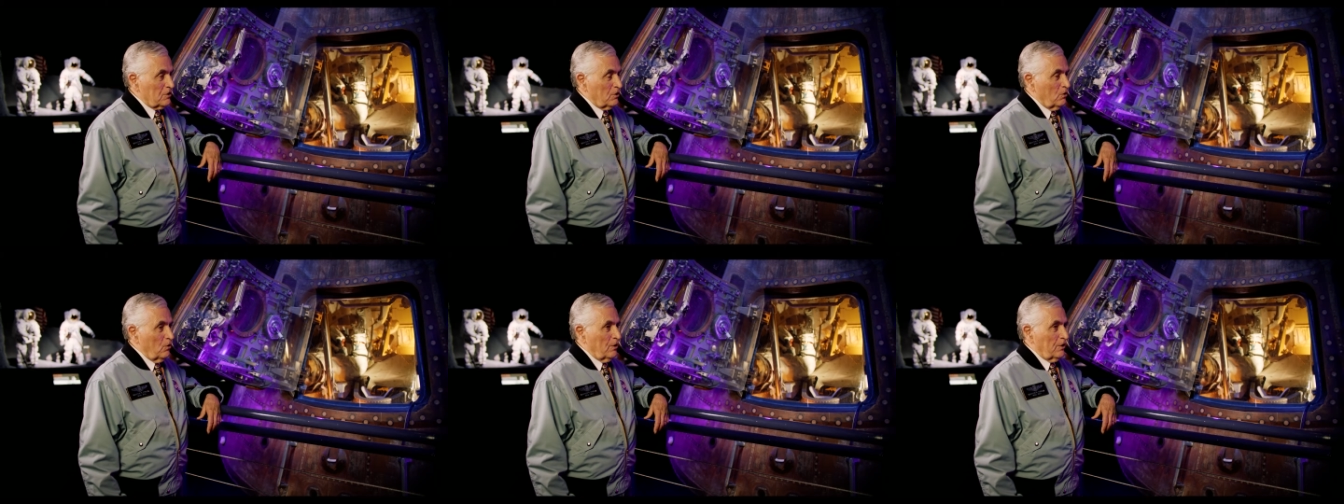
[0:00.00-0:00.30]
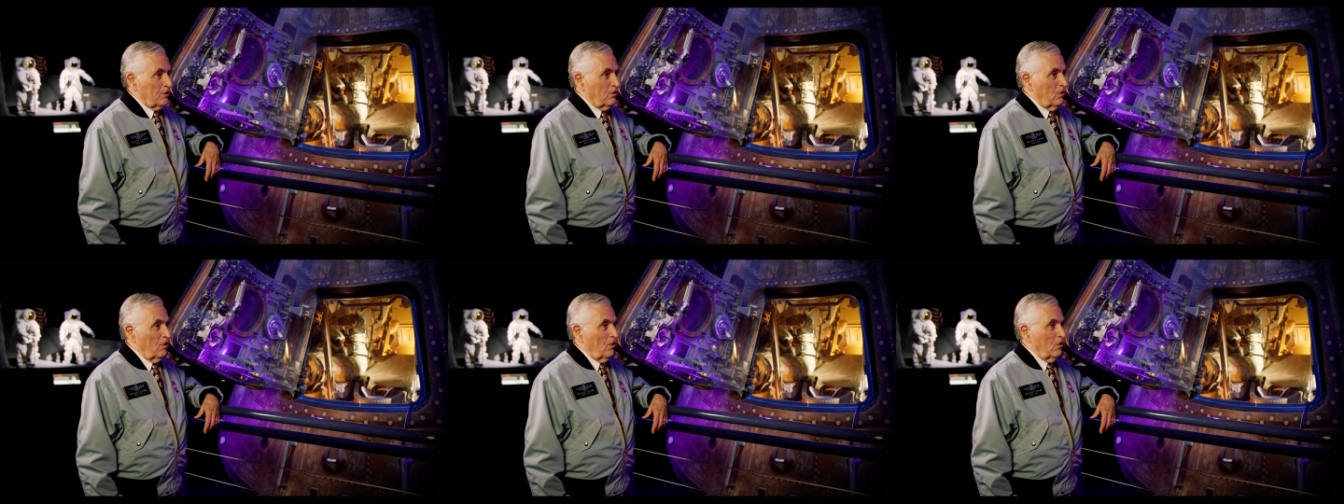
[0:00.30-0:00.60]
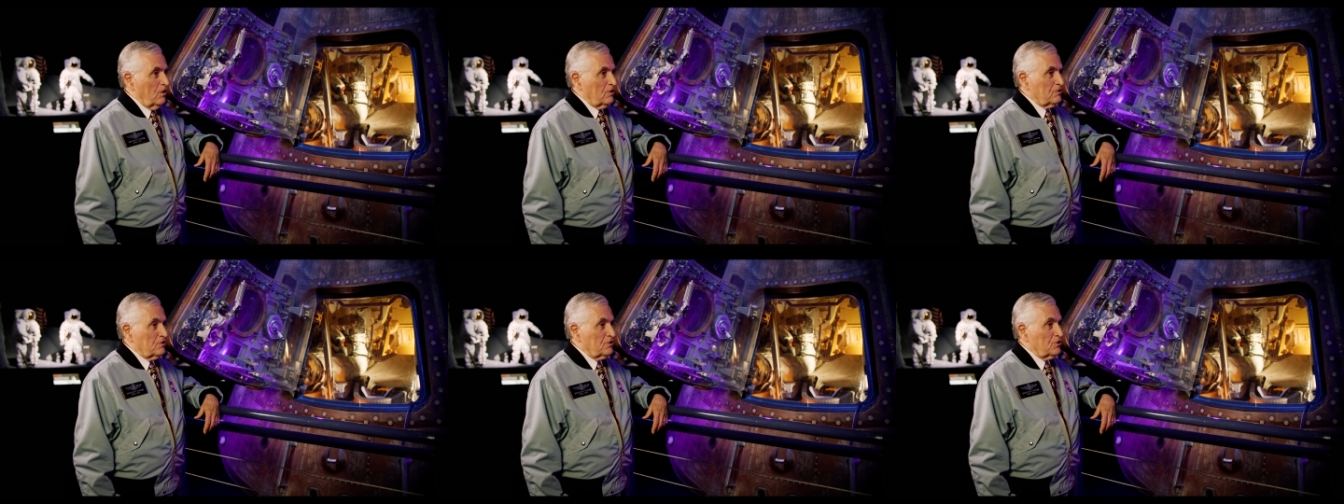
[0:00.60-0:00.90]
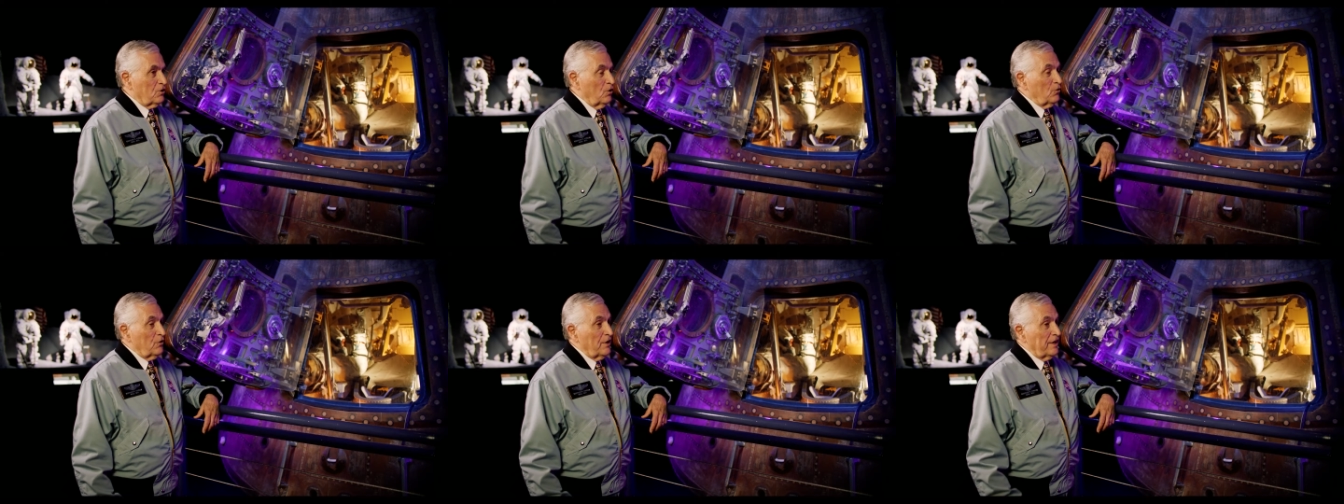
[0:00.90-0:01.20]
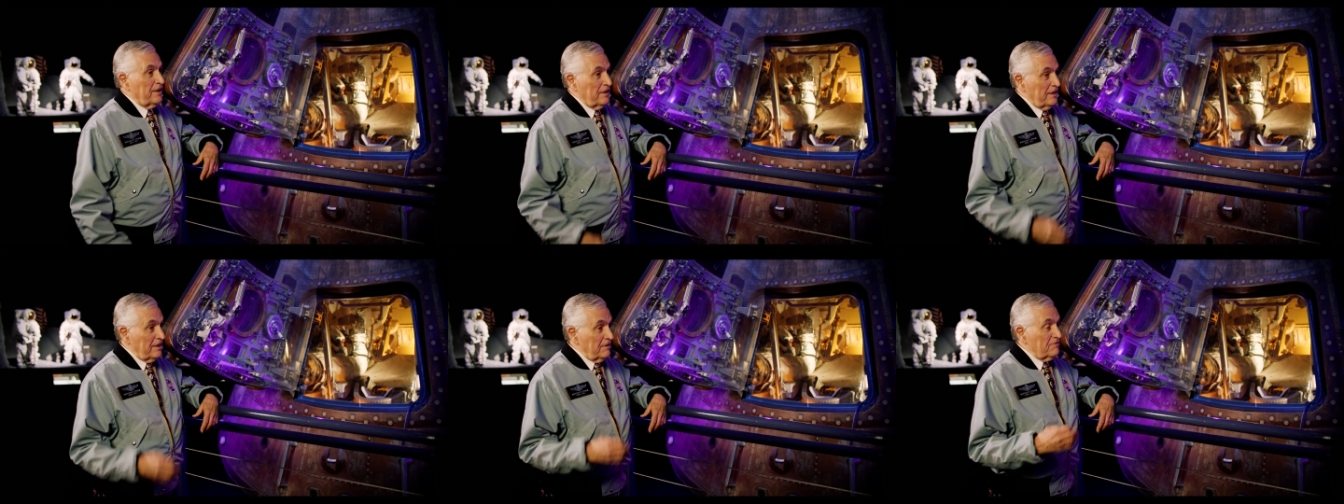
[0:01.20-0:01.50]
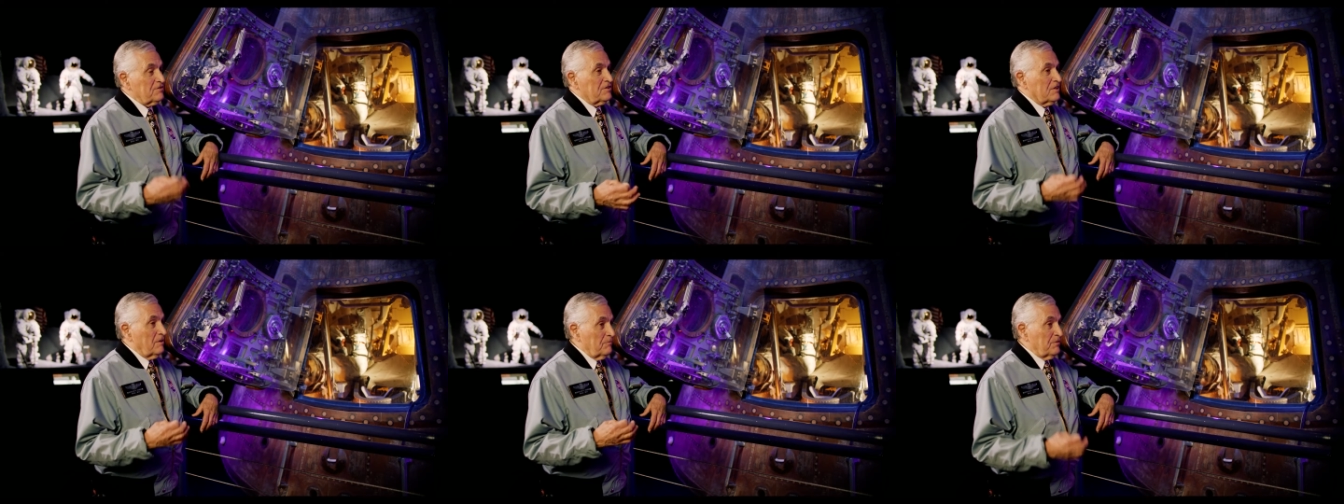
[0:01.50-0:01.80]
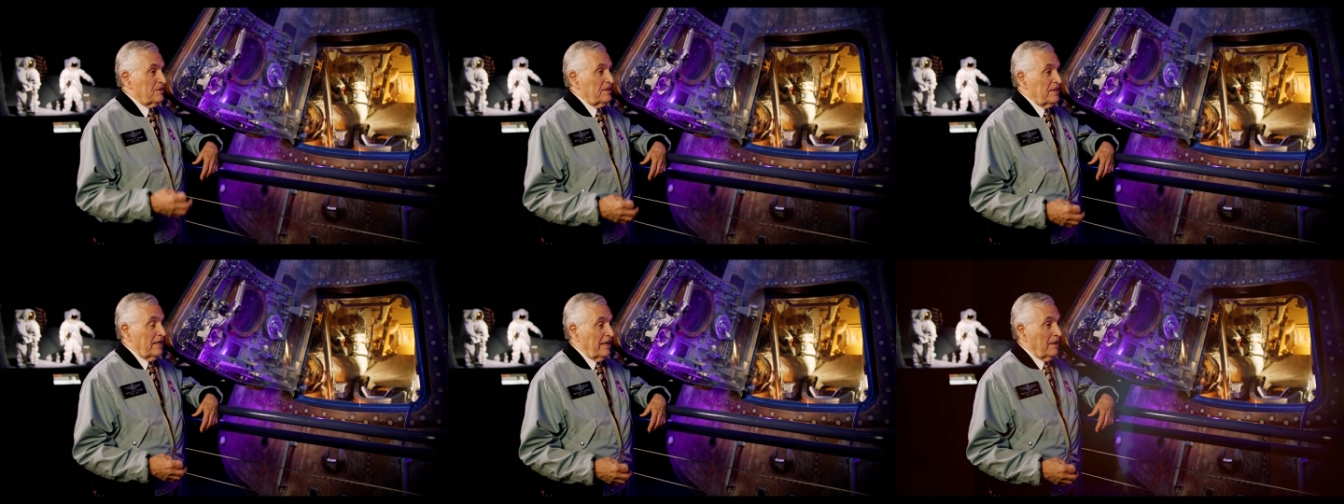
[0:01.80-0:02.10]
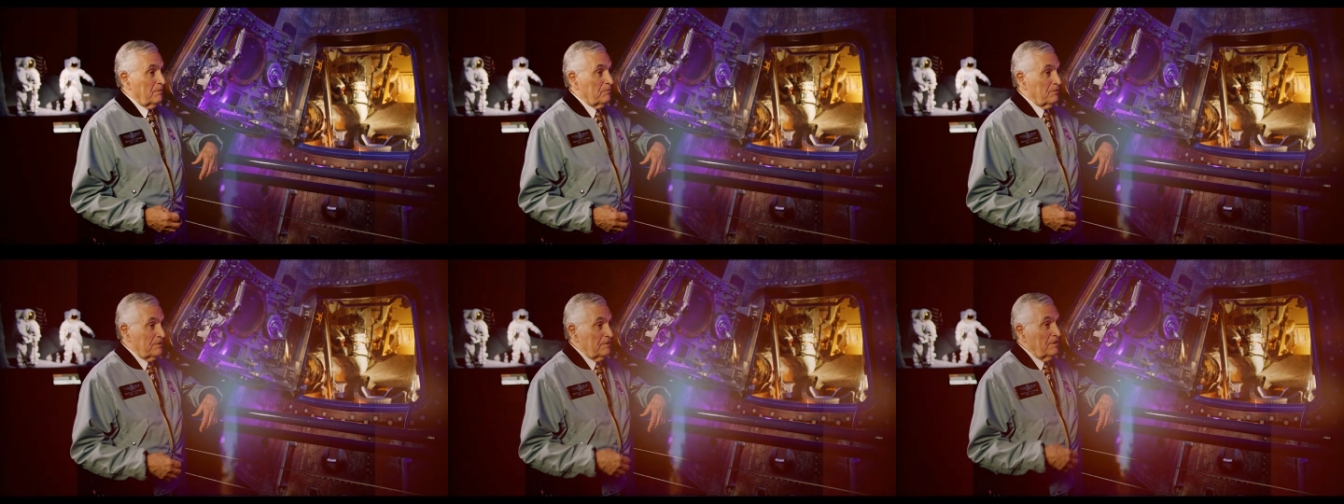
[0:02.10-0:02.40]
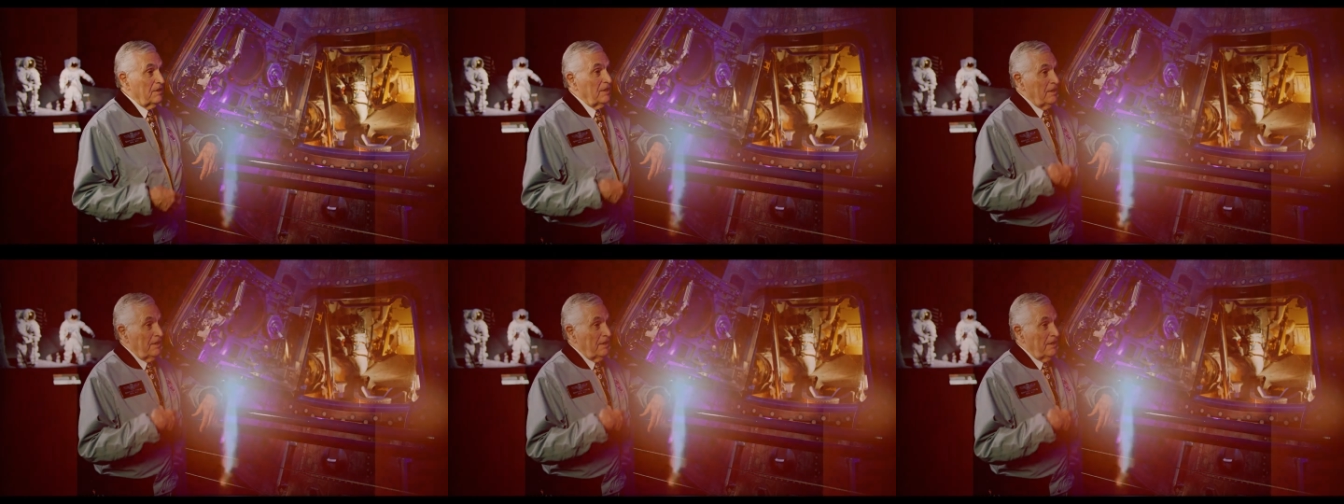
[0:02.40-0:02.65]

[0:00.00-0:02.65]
going on so that if something happened,